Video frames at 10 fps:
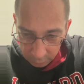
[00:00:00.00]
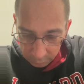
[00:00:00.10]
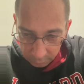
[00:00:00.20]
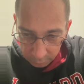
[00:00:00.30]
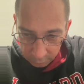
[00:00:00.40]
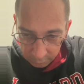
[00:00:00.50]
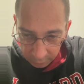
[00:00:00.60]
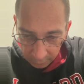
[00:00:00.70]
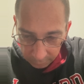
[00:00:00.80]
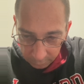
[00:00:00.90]
And this
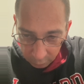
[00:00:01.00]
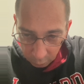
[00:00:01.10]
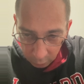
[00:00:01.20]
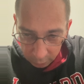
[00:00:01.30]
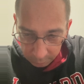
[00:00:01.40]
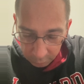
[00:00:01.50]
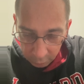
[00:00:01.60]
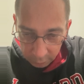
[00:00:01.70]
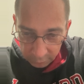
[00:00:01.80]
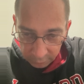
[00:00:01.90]
Catholic will walk up to you
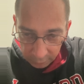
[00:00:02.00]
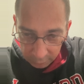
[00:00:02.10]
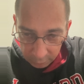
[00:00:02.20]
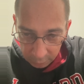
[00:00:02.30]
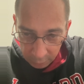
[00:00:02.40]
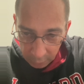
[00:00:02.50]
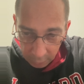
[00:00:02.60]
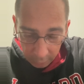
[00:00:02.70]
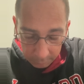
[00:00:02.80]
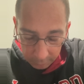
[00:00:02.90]
in a second.
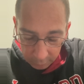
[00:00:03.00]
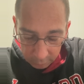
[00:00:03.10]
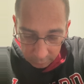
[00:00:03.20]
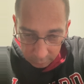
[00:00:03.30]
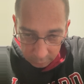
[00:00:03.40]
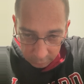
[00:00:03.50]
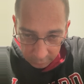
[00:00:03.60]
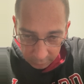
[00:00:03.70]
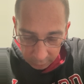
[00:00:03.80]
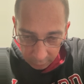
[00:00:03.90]
I'm not
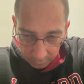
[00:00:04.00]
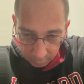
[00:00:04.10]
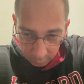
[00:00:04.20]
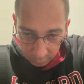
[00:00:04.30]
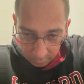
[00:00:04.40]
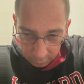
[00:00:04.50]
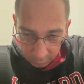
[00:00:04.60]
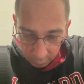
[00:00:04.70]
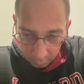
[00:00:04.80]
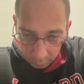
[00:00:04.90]
saying other religions
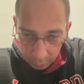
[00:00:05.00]
don't.